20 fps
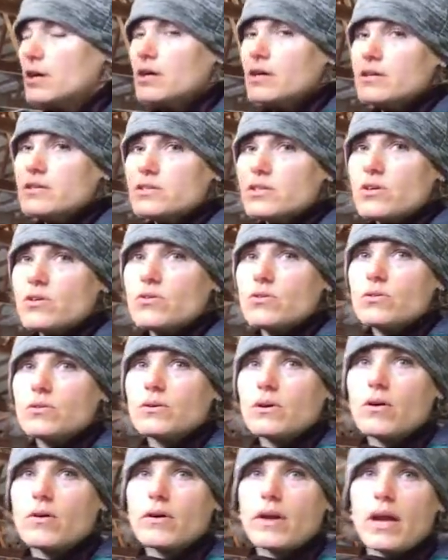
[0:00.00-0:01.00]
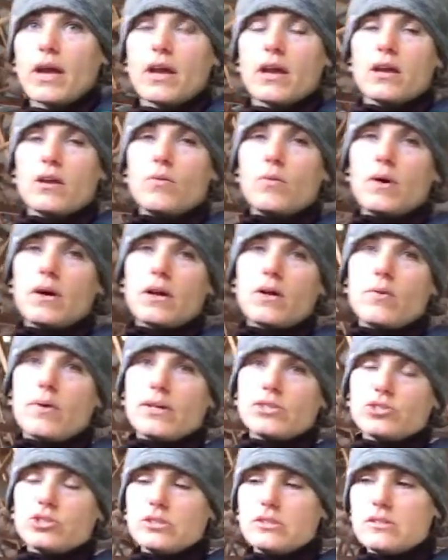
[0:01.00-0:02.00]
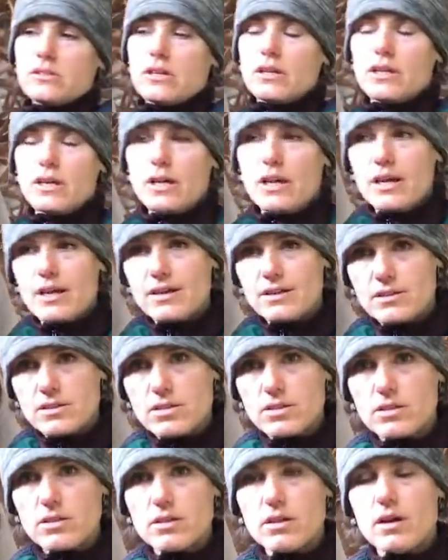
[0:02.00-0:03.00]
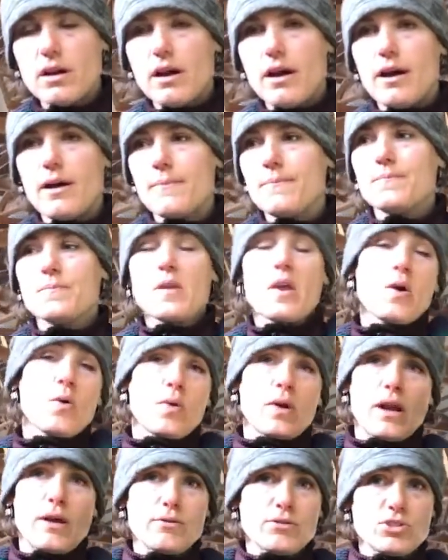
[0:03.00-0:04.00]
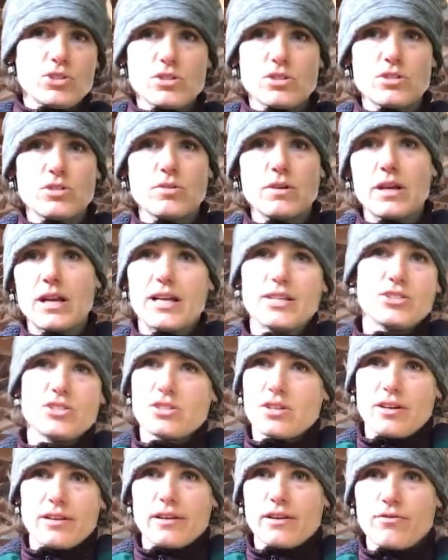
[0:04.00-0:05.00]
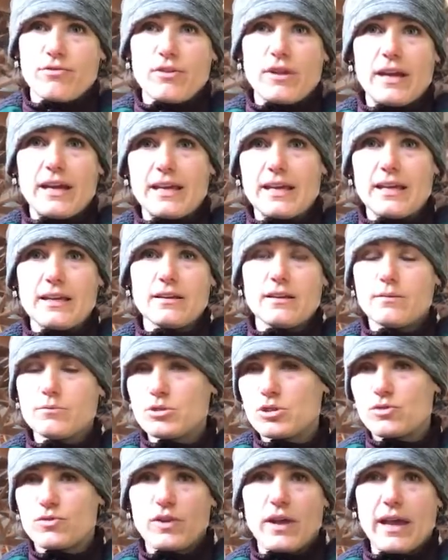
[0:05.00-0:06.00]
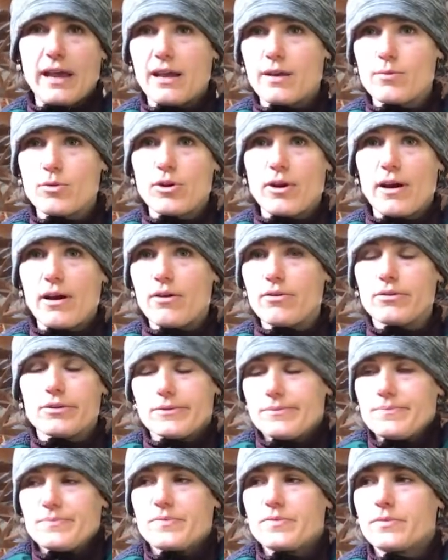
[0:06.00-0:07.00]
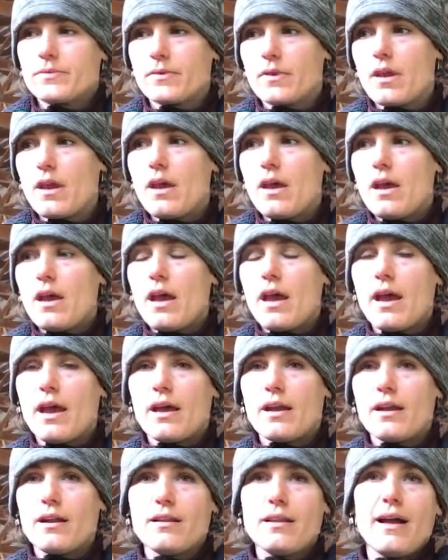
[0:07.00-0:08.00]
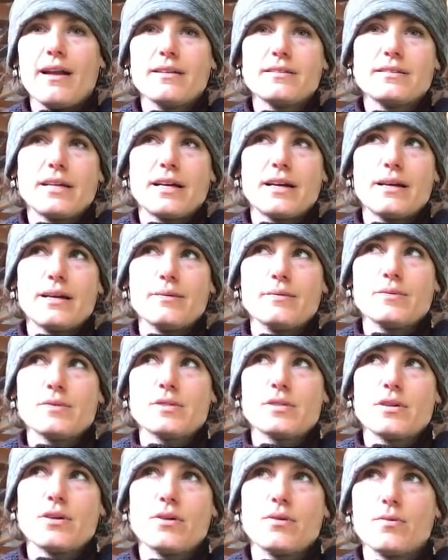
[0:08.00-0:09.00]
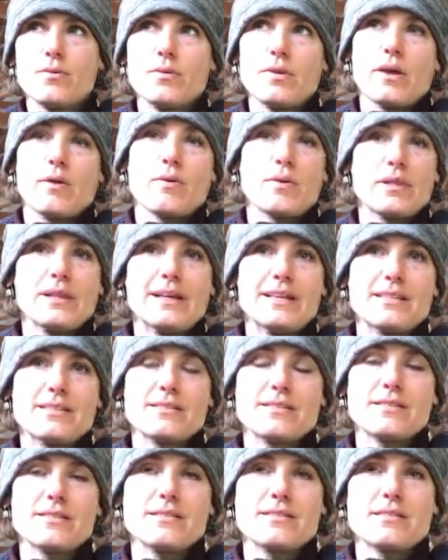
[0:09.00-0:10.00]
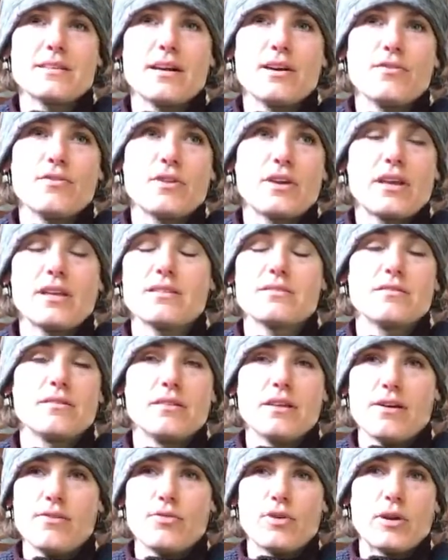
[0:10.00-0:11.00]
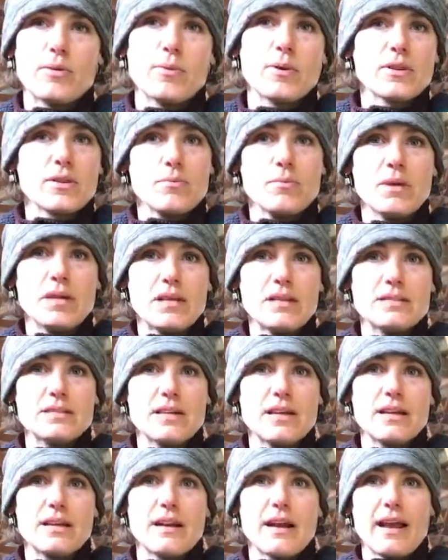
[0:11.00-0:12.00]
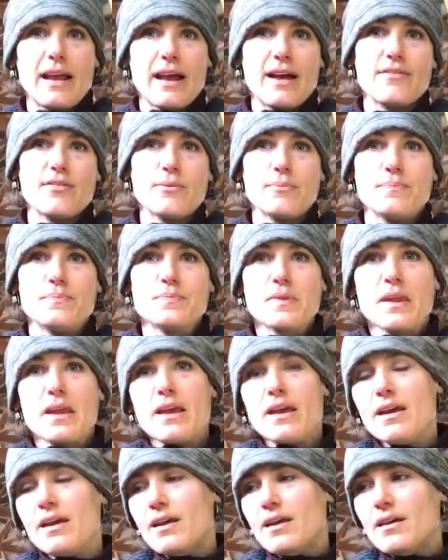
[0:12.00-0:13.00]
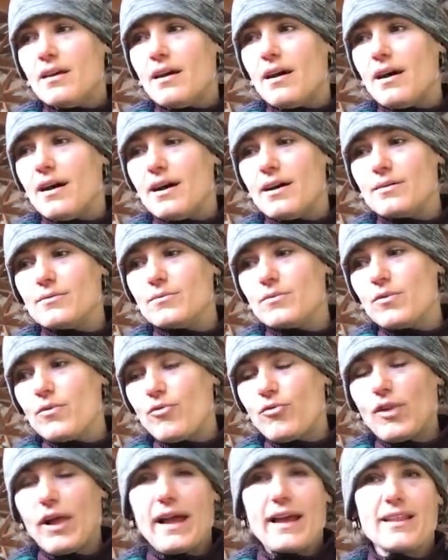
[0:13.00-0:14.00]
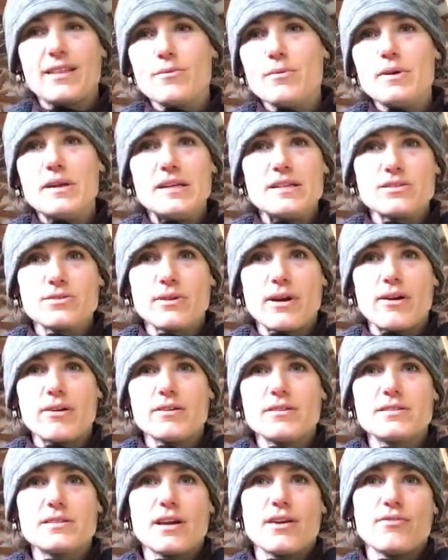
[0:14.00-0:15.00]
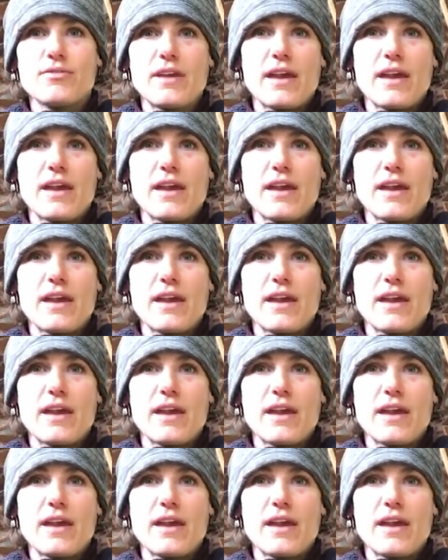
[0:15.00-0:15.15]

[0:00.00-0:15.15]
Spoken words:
So, okay, what questions can I answer? What I was just doing, I just call that flagging. I'm just flagging them around. And a lot of times, like with lessons and stuff, the kids will love when I bring the minis in and I have them flagging the minis around and stuff.